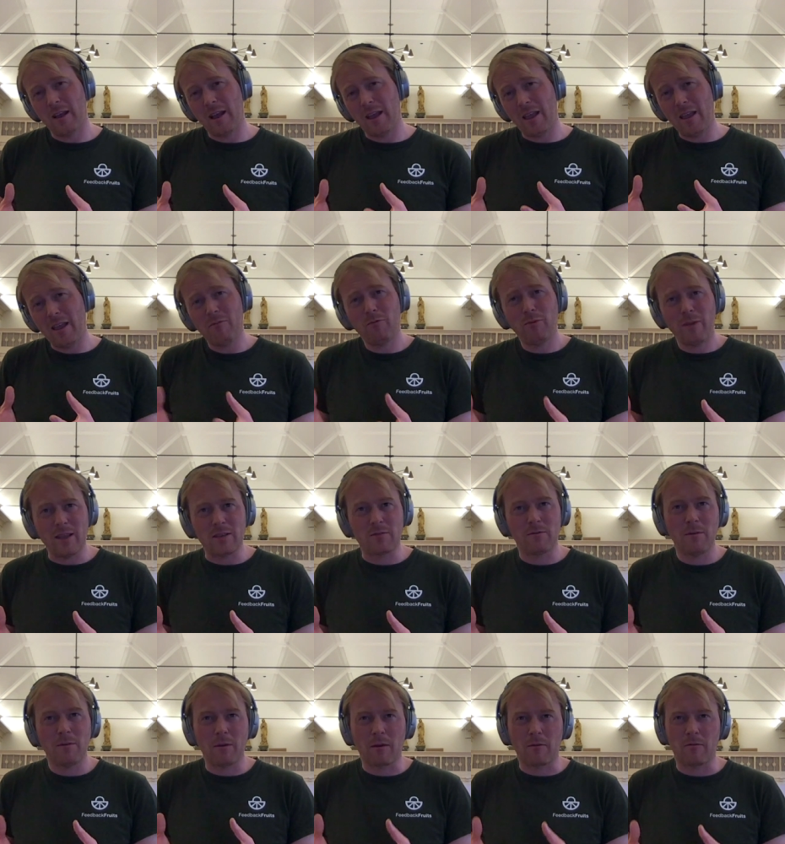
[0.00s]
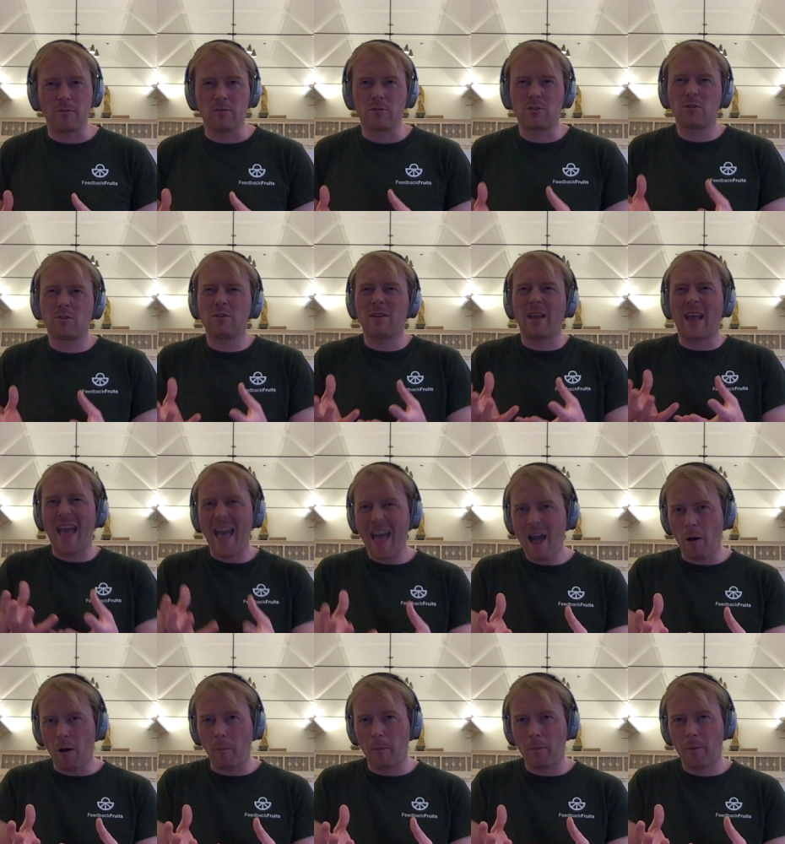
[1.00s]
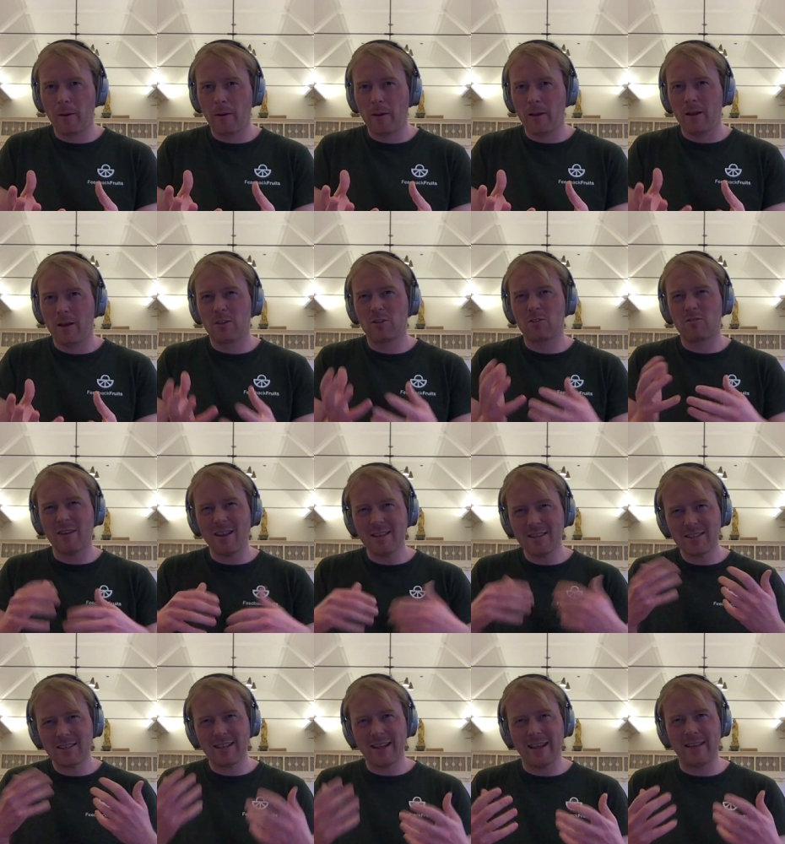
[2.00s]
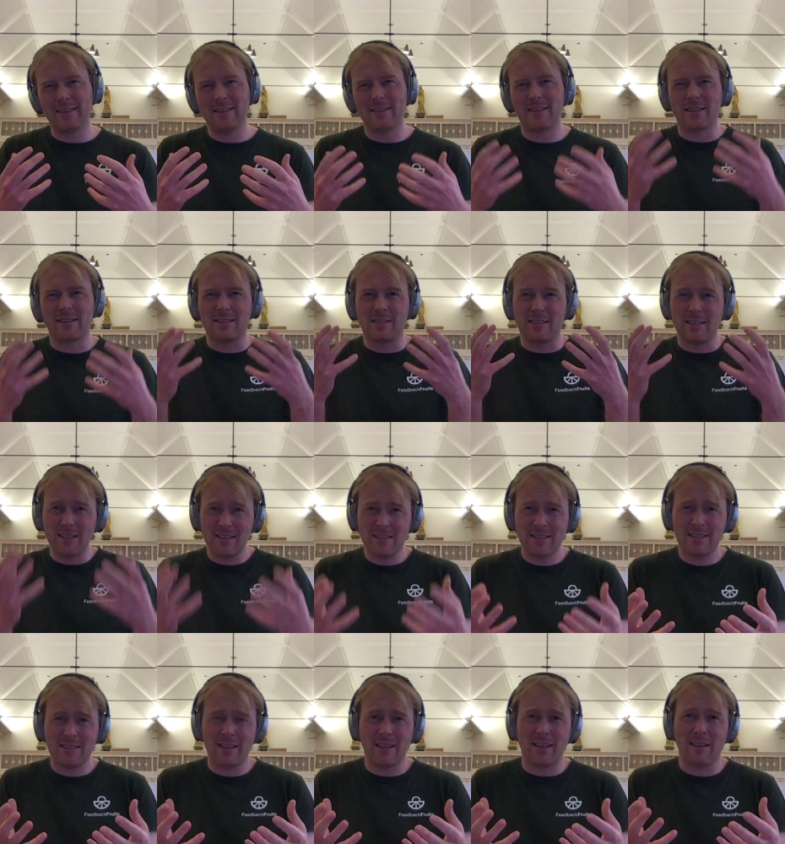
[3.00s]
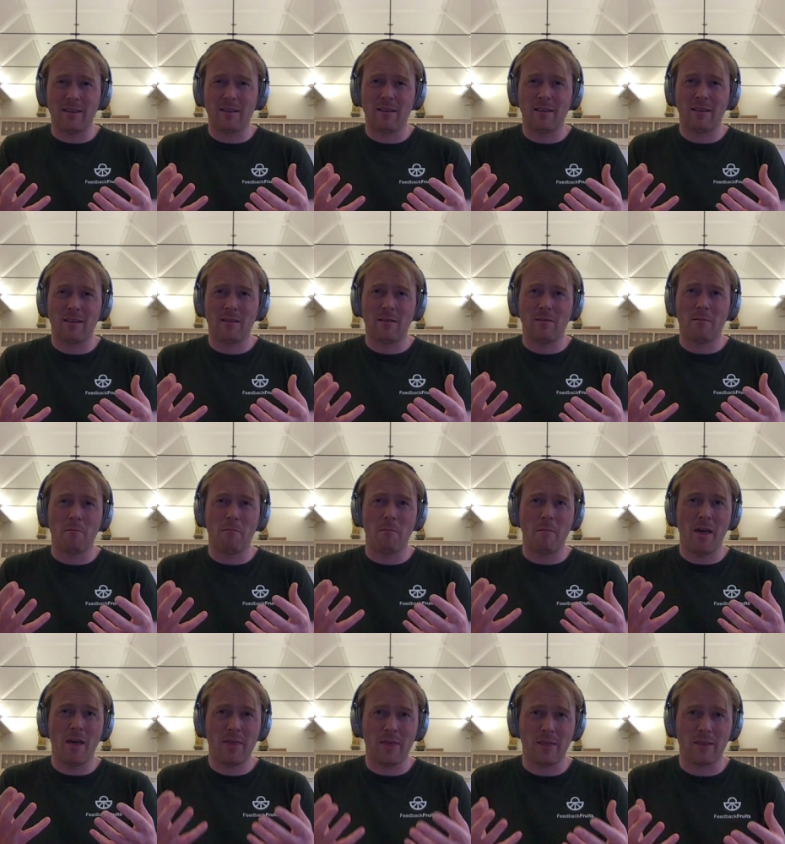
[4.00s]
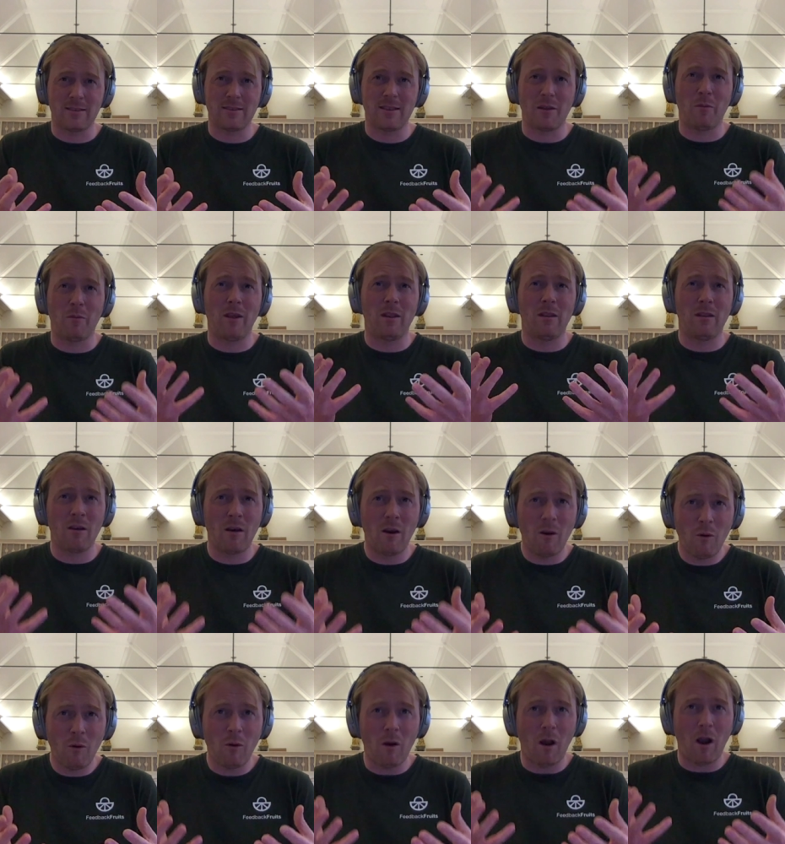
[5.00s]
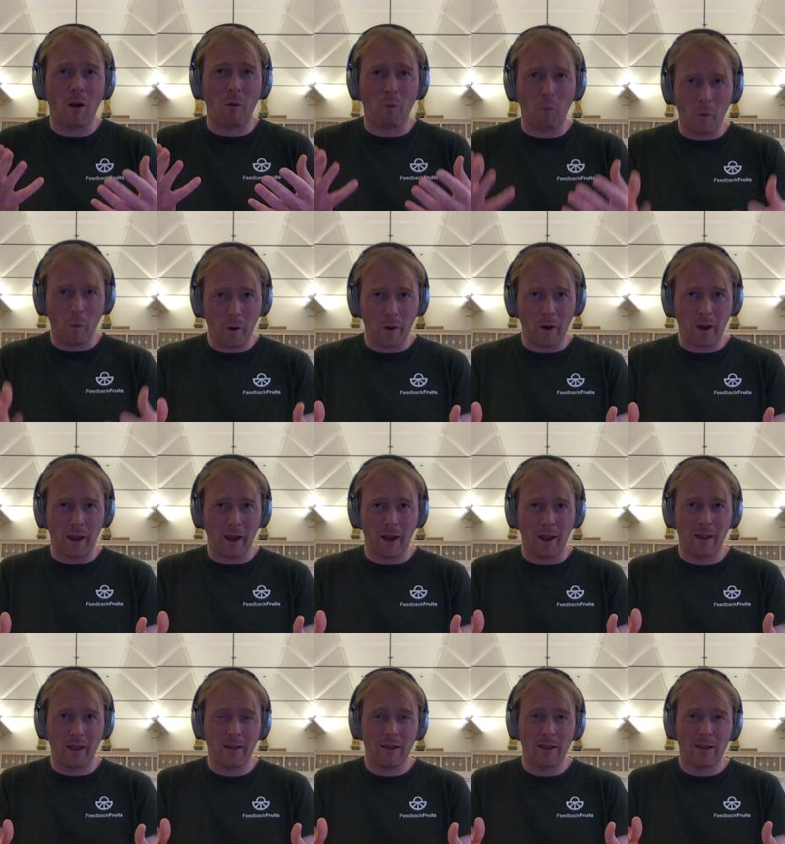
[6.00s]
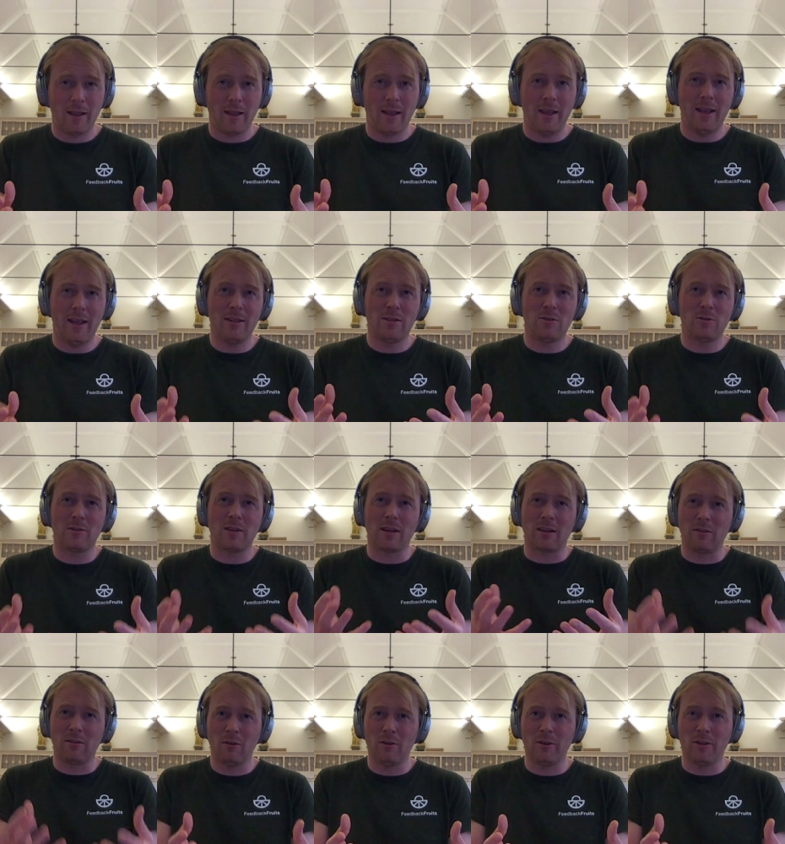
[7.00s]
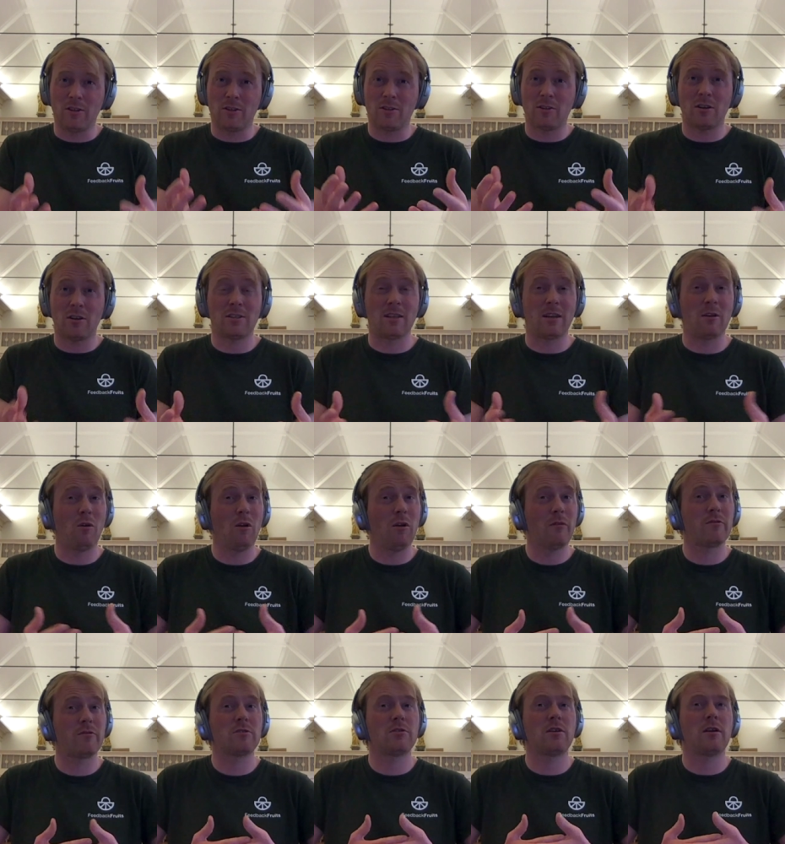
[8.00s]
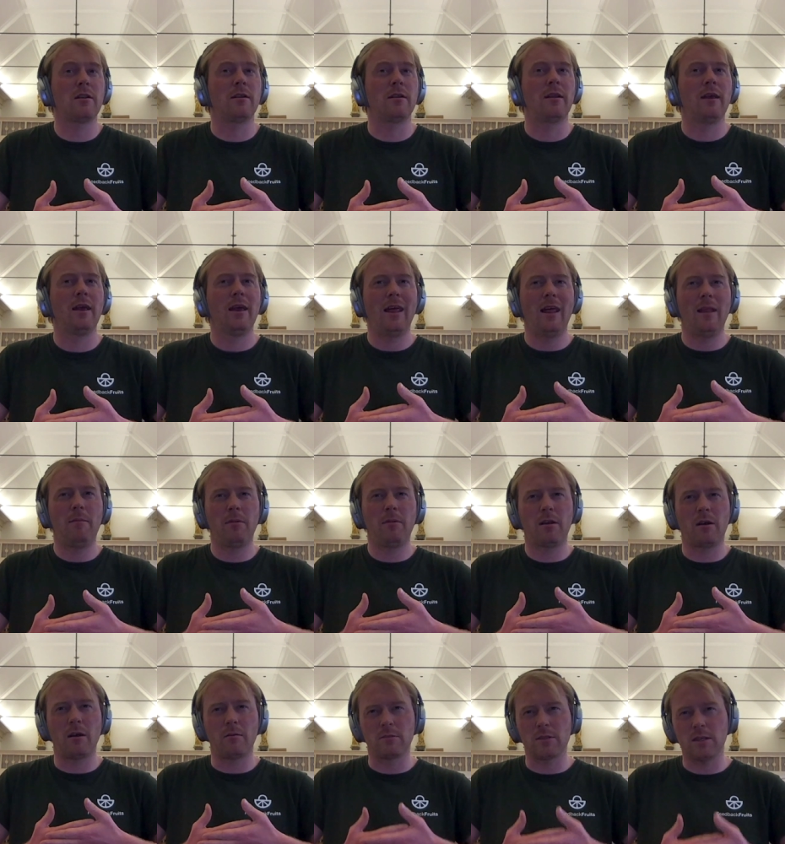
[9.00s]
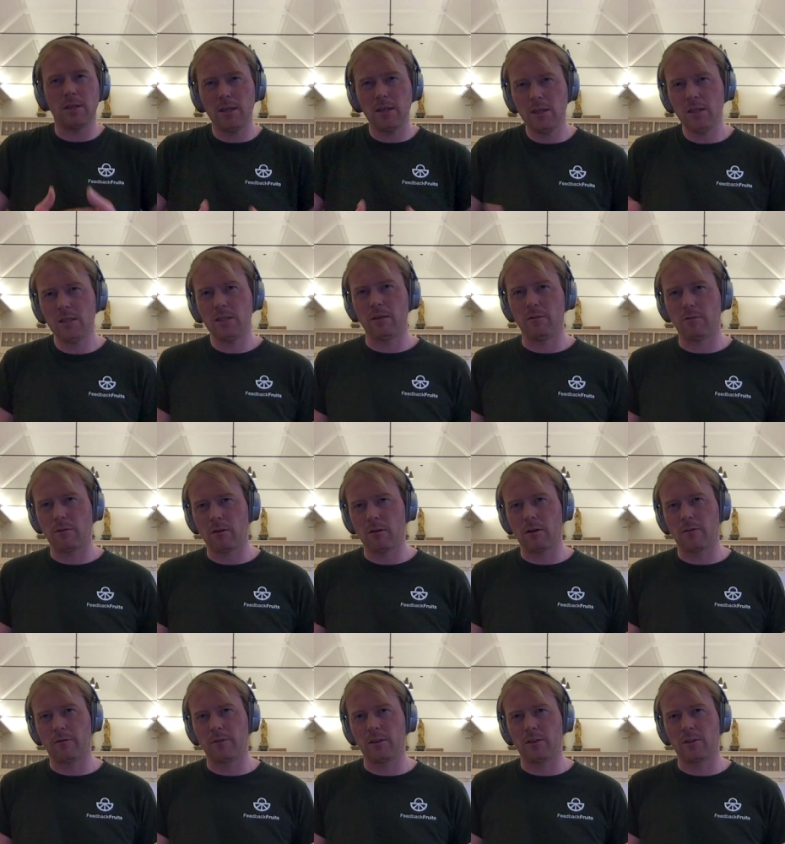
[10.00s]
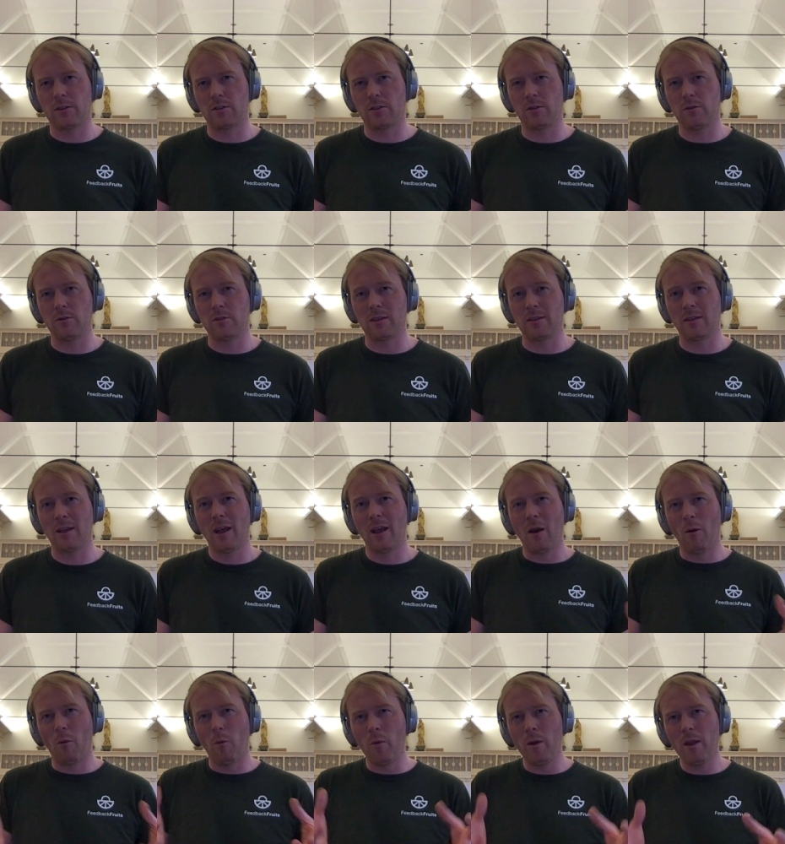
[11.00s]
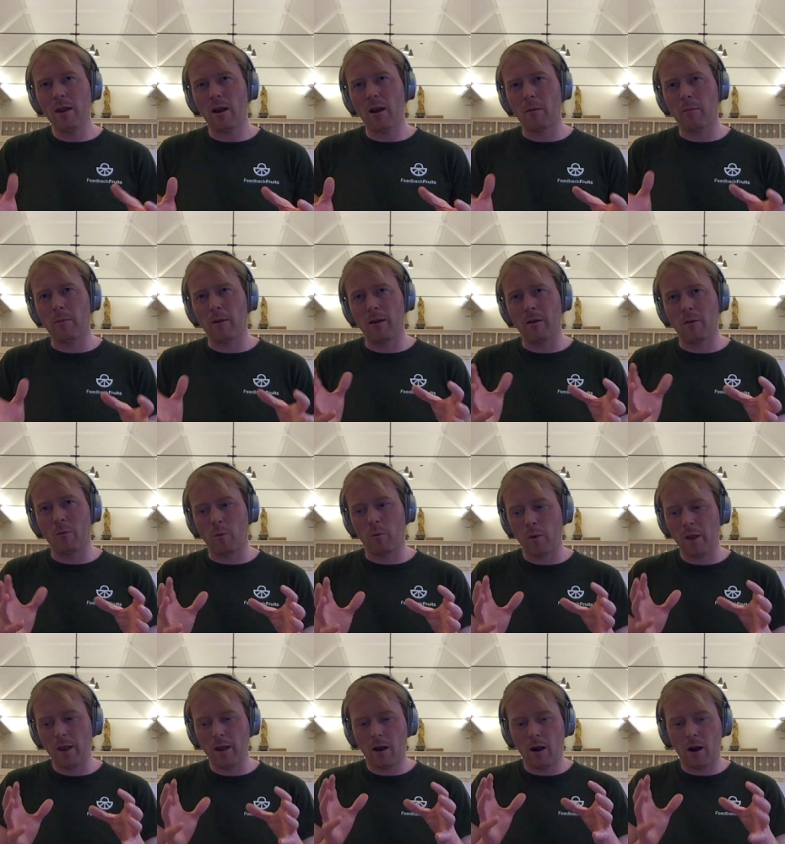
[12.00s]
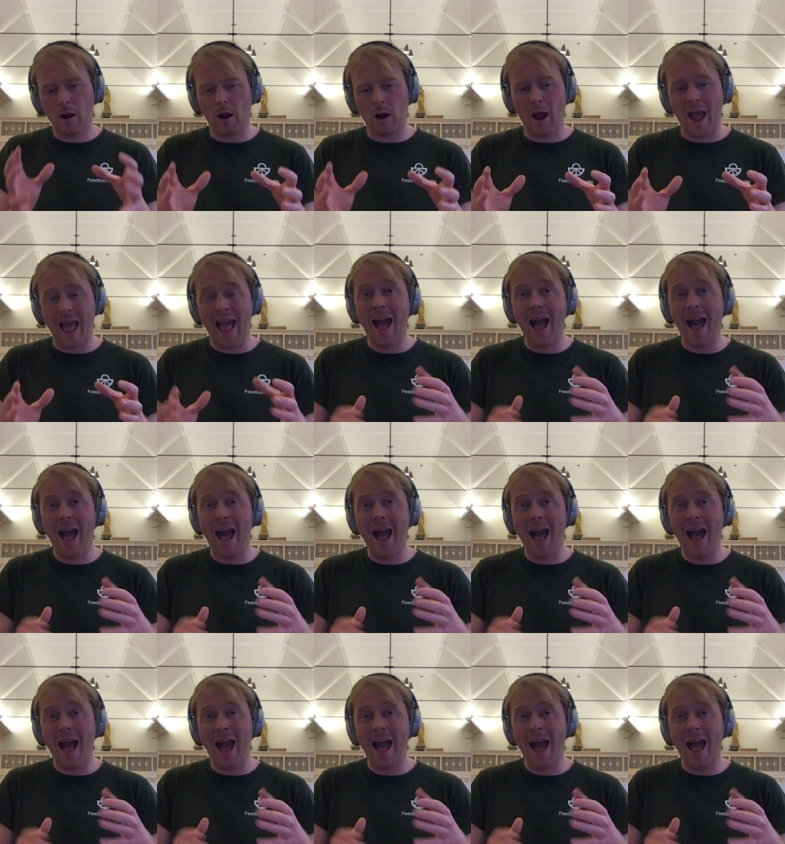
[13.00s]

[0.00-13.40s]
Feedback Fruits could help translate these existing methods that we know are working into technology such that all of a sudden it becomes easy for a lot of teachers to use it, we are